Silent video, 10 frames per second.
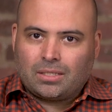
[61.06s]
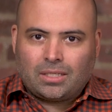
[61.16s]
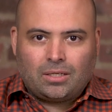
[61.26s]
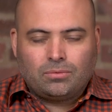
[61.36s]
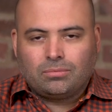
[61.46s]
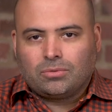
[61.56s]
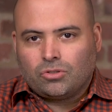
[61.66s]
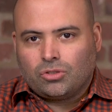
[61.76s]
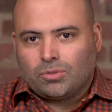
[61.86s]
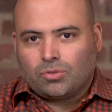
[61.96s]
you know
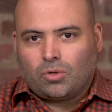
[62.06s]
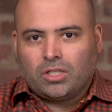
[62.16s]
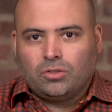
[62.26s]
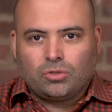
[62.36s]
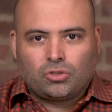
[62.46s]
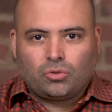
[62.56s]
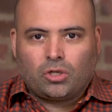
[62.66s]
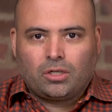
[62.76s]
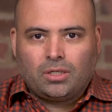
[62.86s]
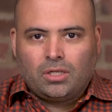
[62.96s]
consumers walk into a
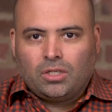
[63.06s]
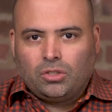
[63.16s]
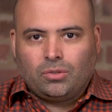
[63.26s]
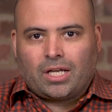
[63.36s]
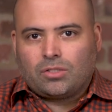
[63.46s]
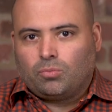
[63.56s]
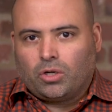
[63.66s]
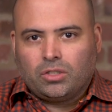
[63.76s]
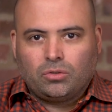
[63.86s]
store you guys walk